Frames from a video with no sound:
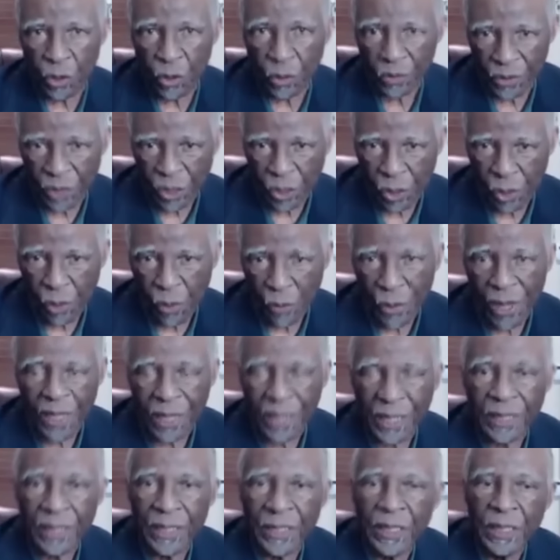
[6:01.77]
of
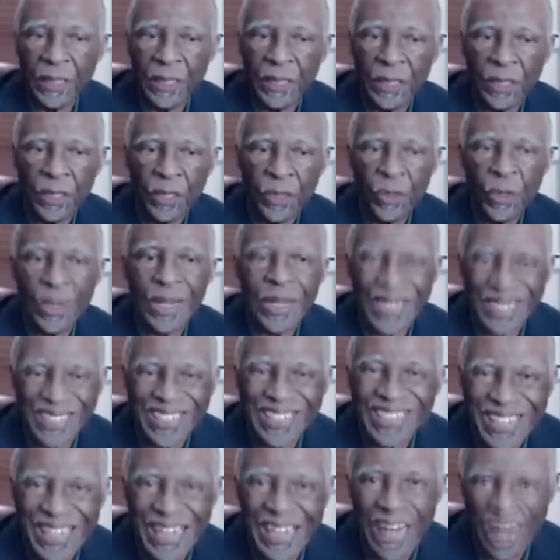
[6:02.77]
renewal. So it
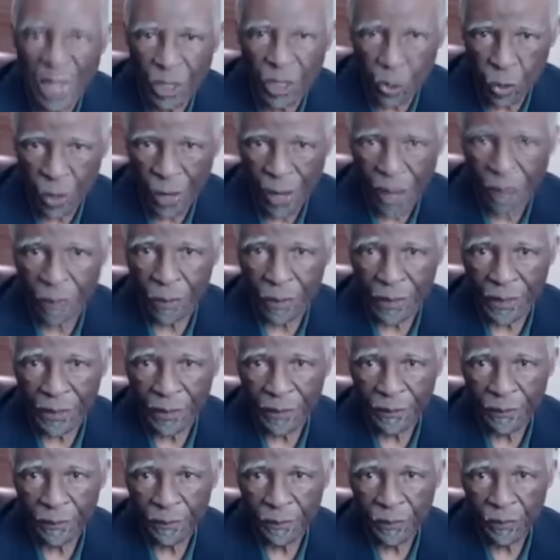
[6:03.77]
still has to happen.
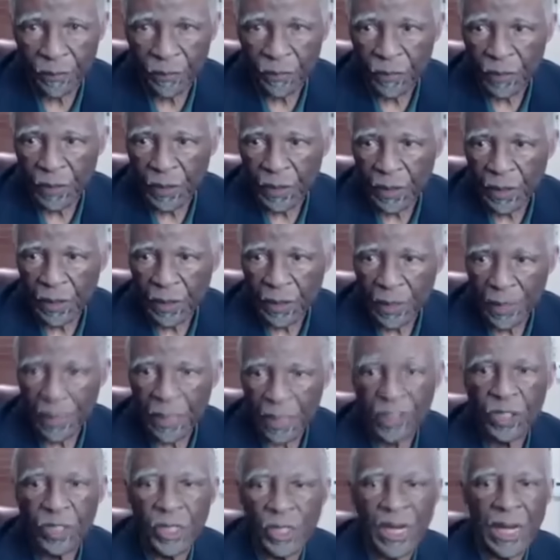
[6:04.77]

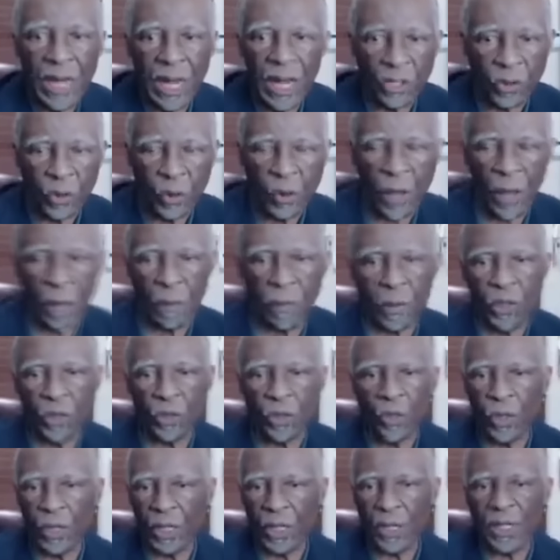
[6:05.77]
It still has to
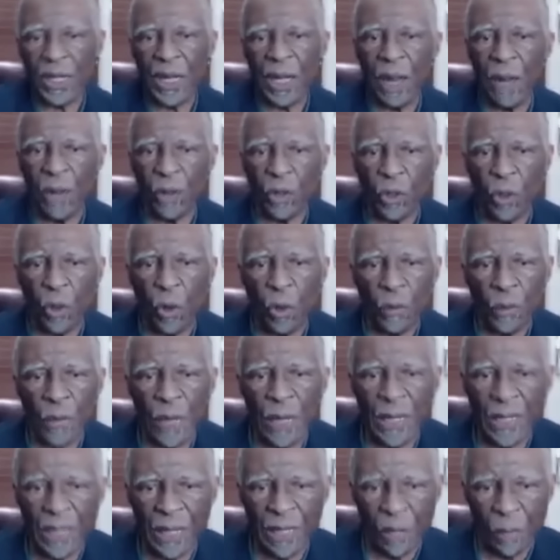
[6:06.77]
happen. So the thing I was
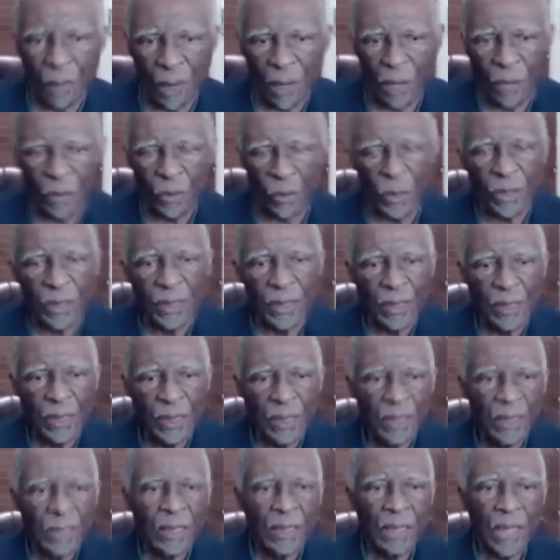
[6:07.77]
complaining about,
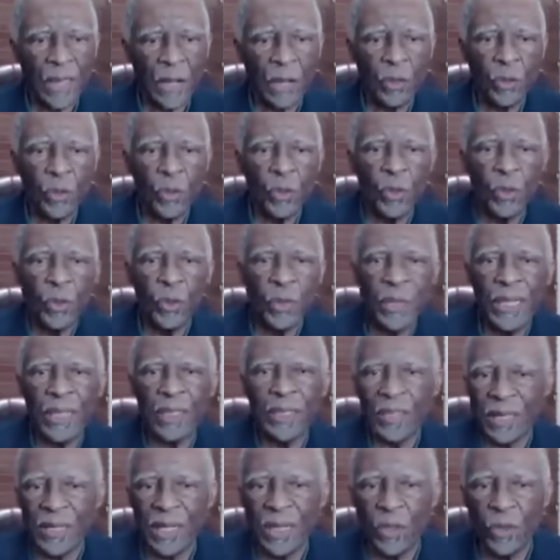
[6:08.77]
that you
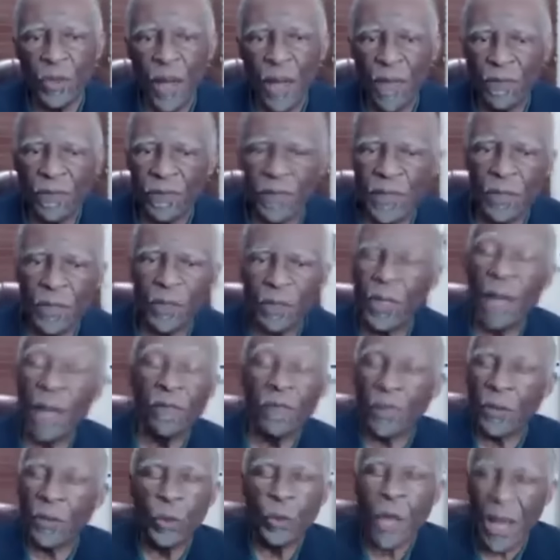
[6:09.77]
had certain
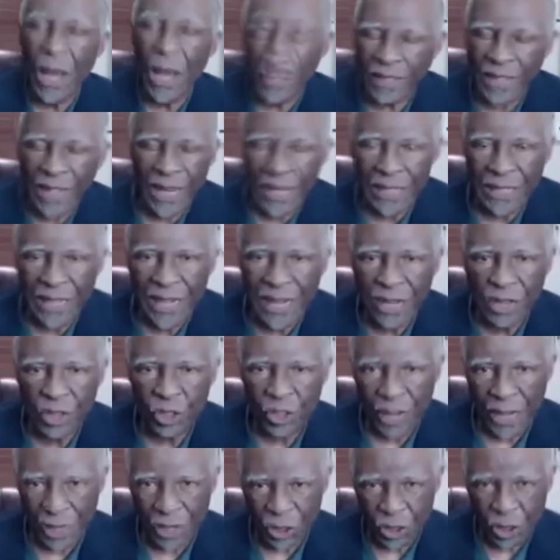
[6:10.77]

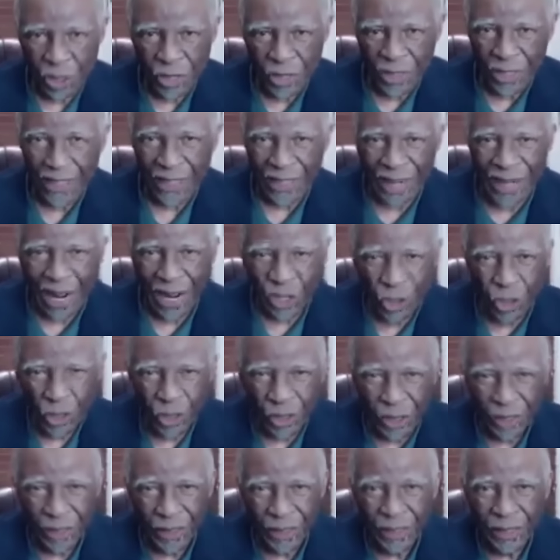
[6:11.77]
incidences in the
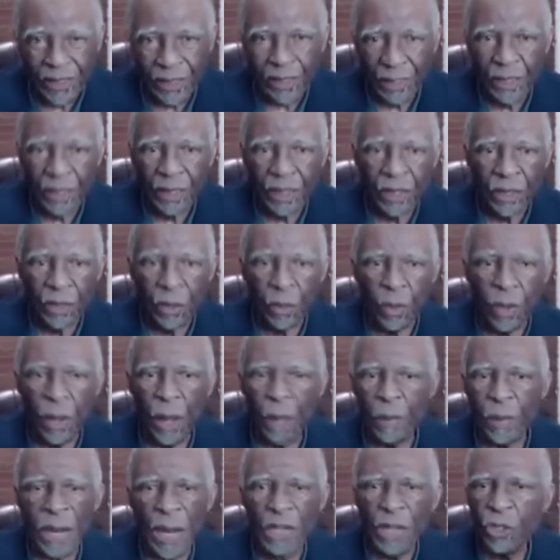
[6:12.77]
country
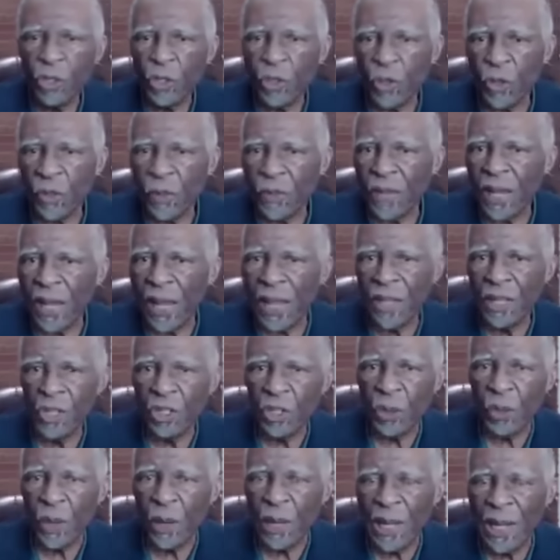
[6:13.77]
where branches of the
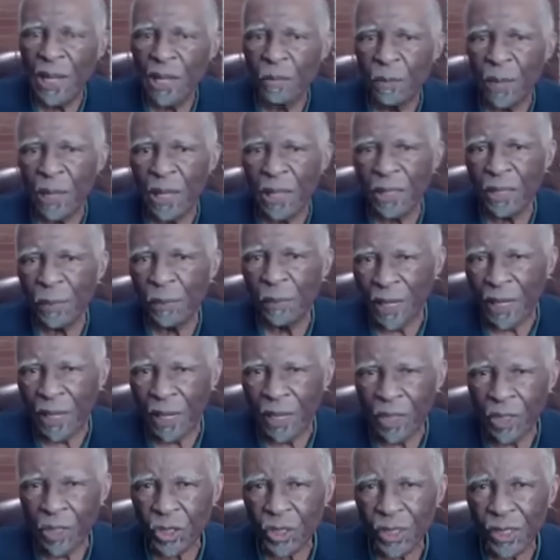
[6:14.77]
ANC were led by
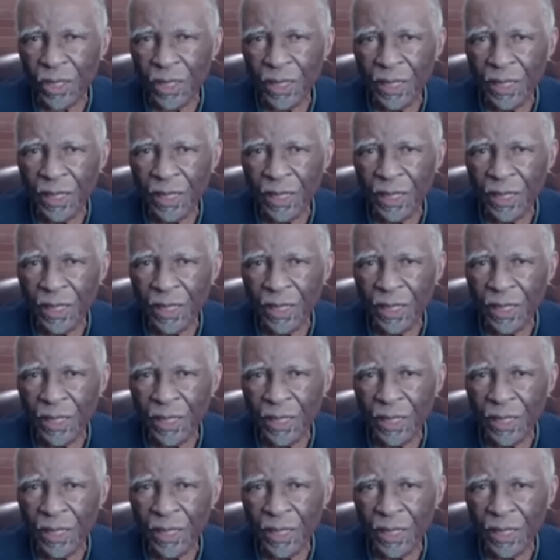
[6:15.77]
criminals.